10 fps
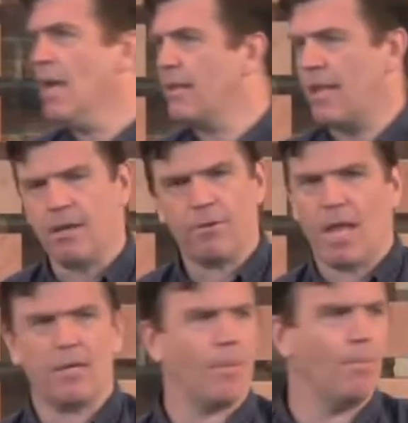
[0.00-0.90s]

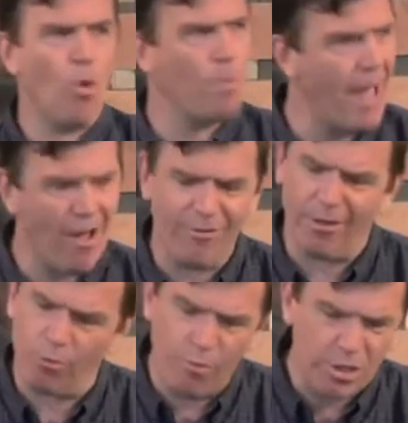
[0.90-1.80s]
ended up more powerful
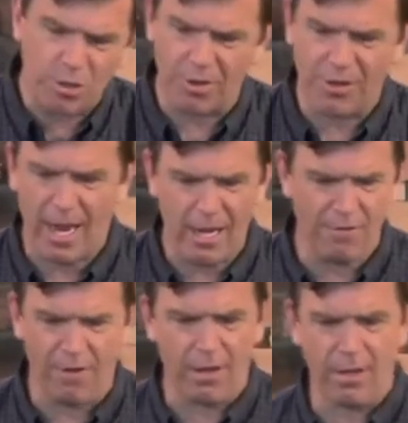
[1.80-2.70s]
and richer at the end
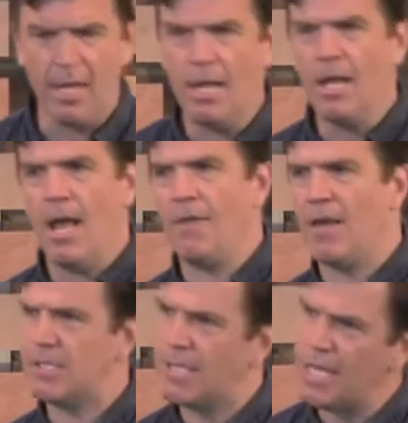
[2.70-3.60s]
of it. And they
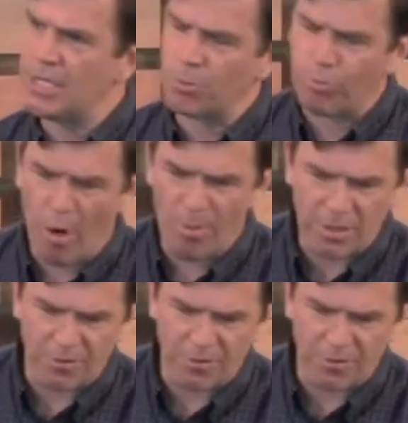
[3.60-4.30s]
see it as a promise of